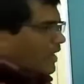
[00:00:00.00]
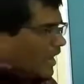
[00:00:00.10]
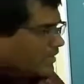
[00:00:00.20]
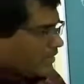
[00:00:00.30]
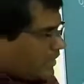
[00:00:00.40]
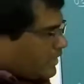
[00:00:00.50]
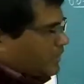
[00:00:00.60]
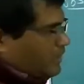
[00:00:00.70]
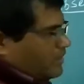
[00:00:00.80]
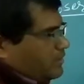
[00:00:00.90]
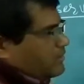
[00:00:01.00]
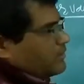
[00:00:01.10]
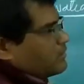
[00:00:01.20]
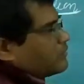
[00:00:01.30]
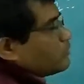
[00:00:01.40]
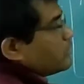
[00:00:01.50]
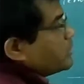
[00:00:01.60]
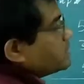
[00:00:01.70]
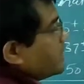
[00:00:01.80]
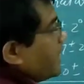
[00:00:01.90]
are taken to
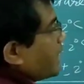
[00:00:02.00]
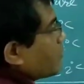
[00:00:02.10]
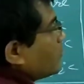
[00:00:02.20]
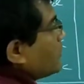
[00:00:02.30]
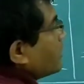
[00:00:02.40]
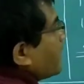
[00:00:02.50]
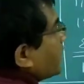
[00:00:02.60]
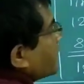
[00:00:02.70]
reach the achromic point.